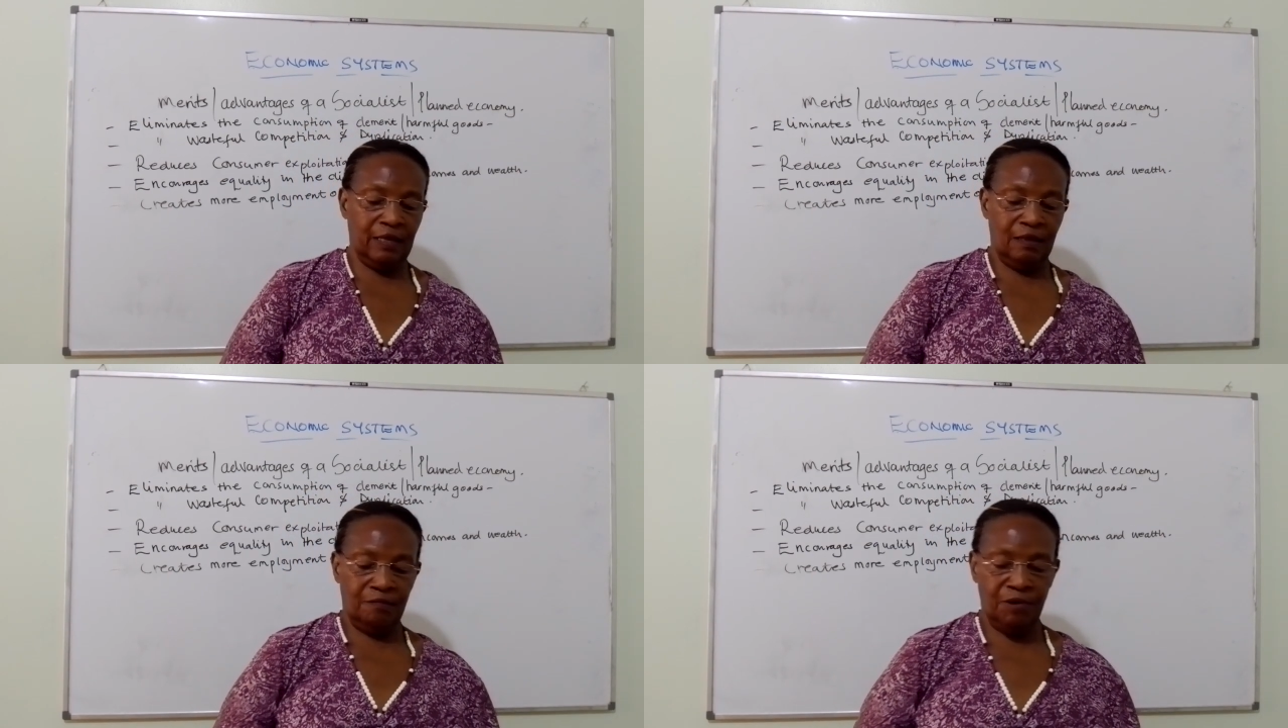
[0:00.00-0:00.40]

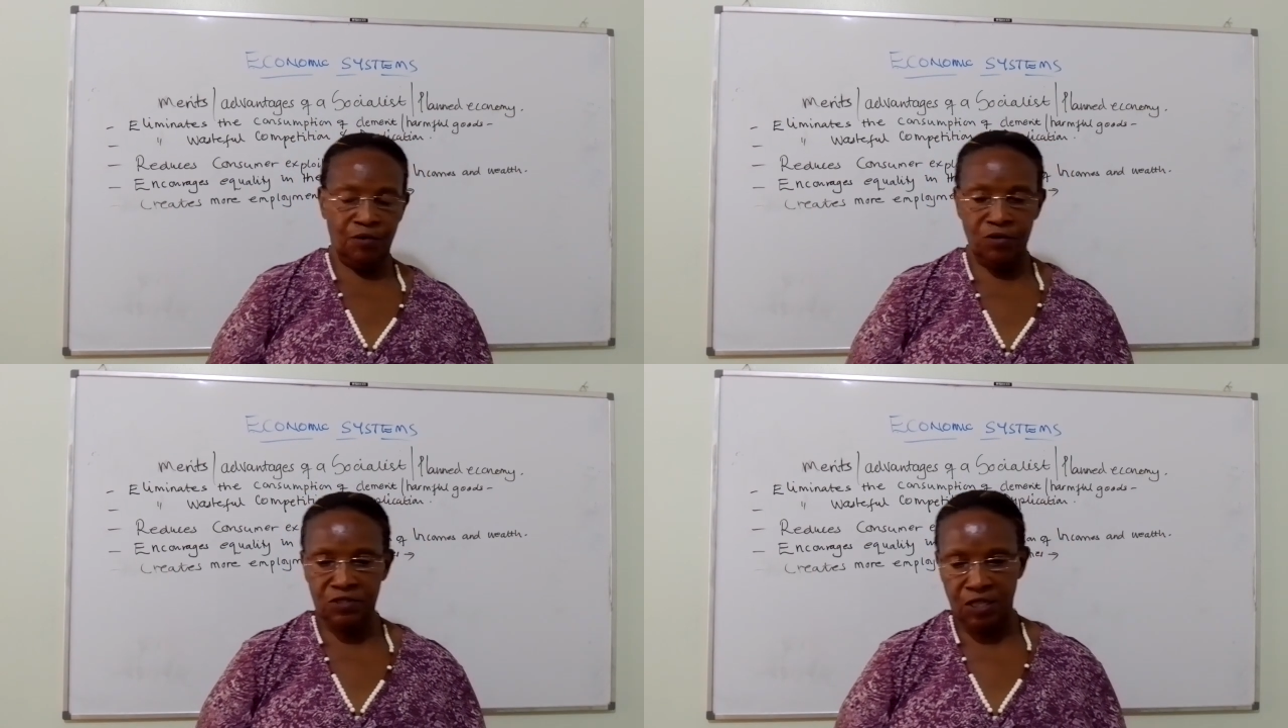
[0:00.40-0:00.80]

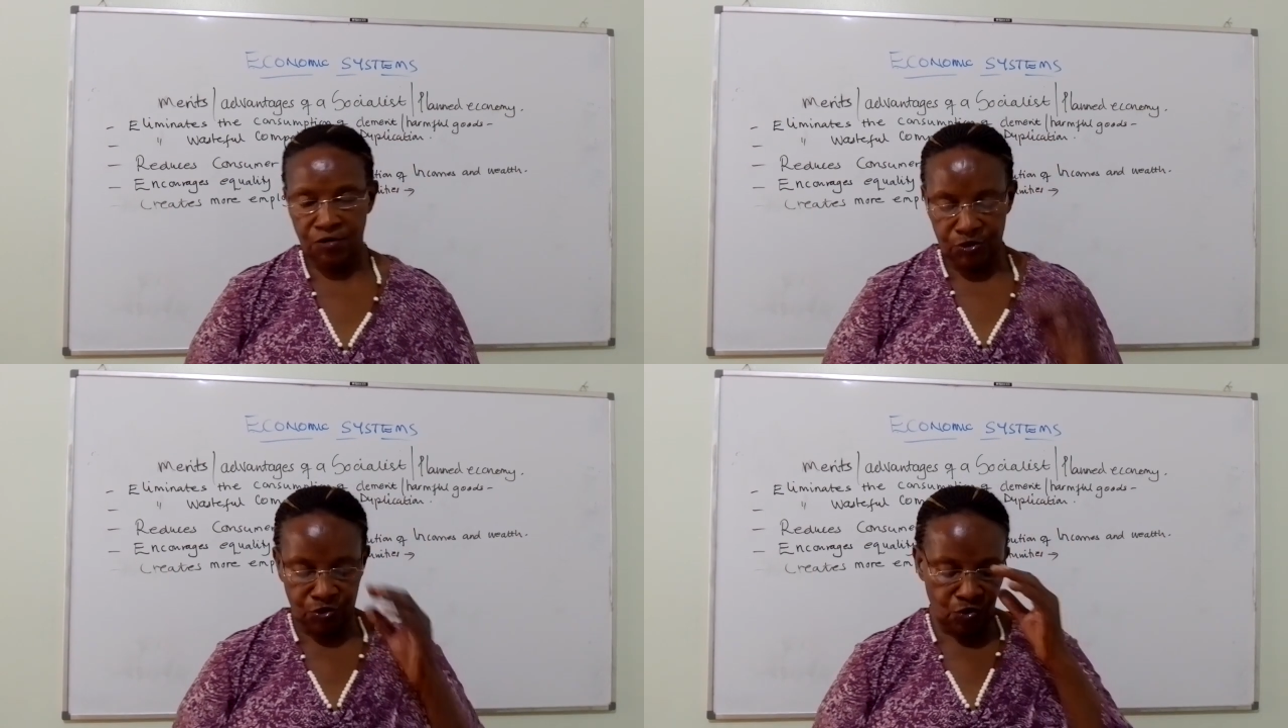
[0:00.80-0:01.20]
because there
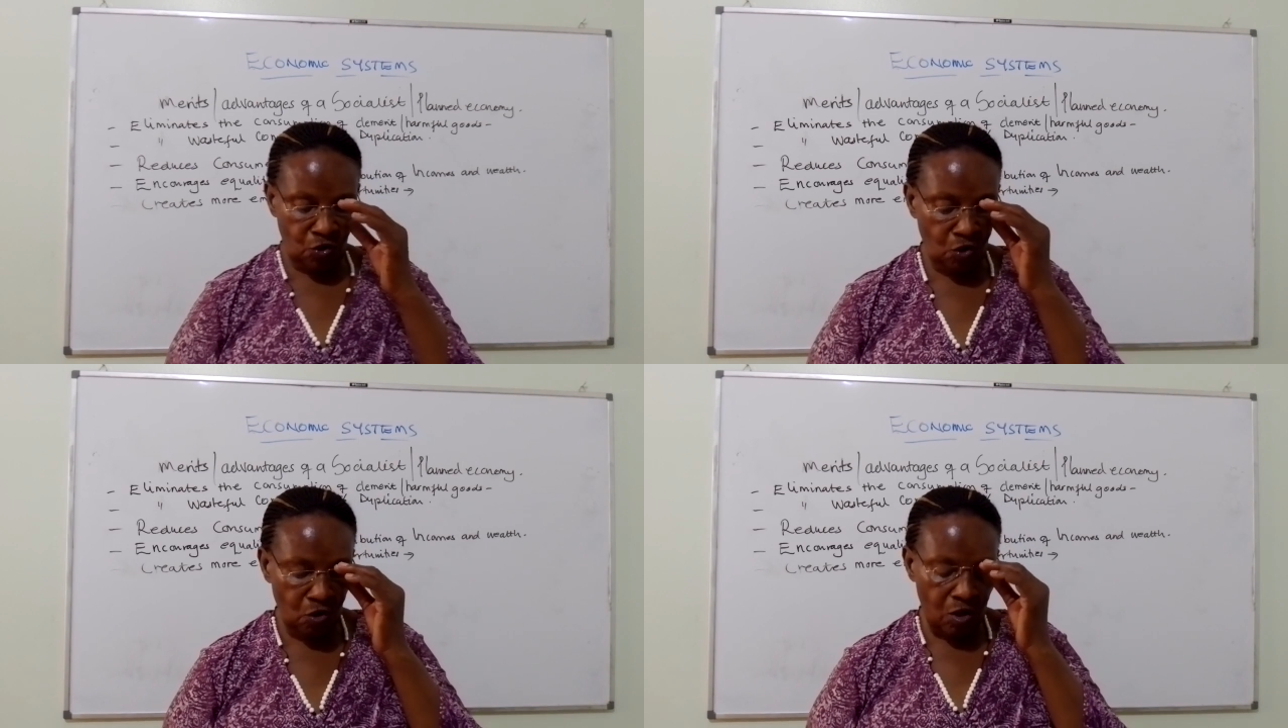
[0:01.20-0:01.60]
is
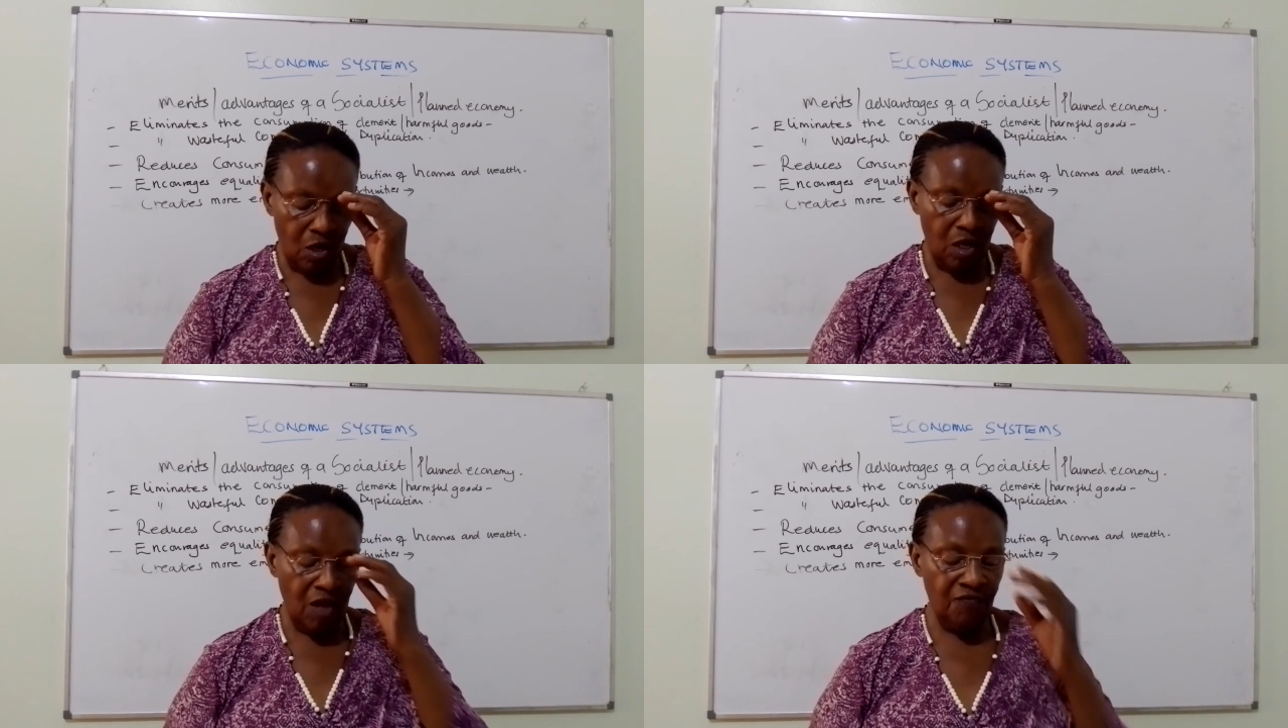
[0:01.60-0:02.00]
no
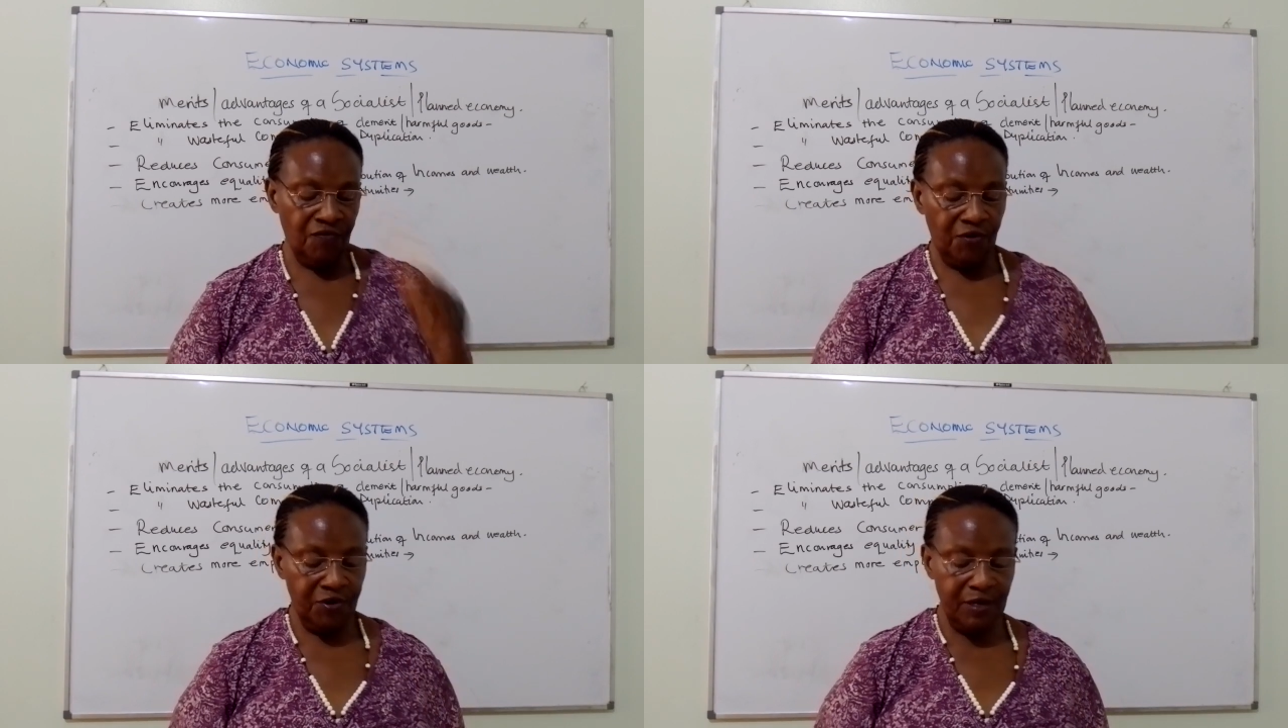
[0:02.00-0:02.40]

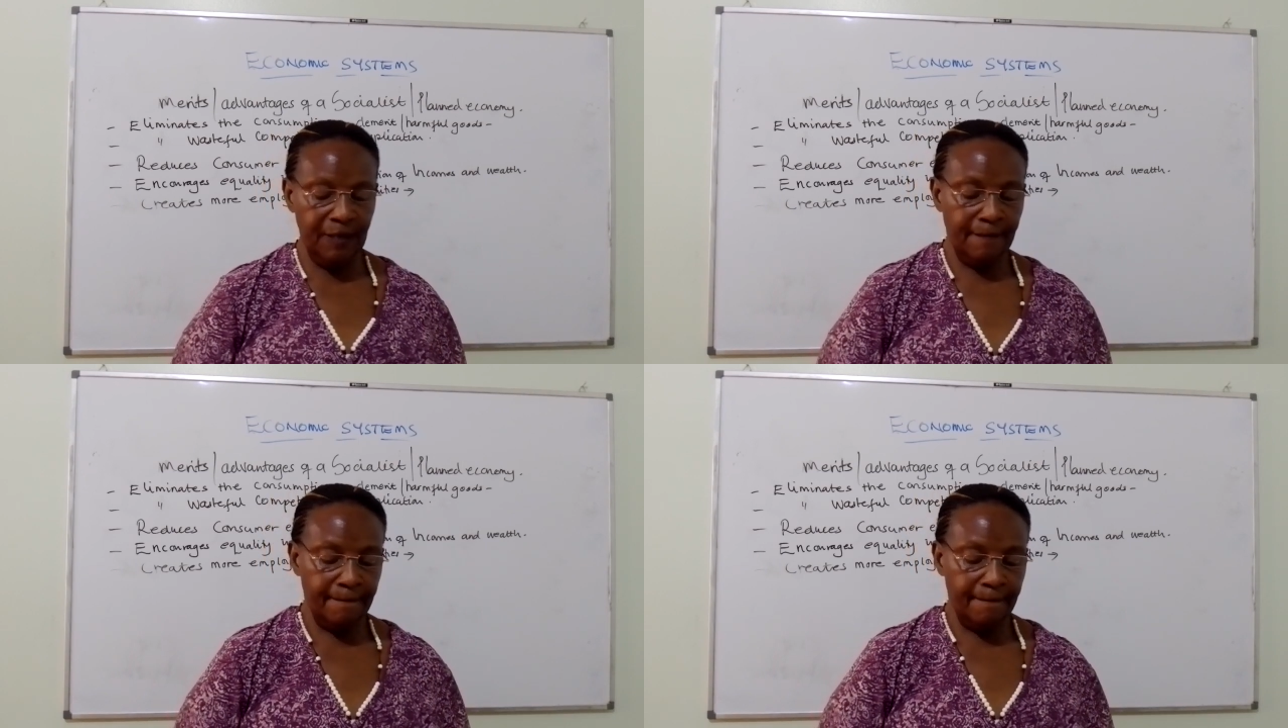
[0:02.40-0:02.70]
rivalry.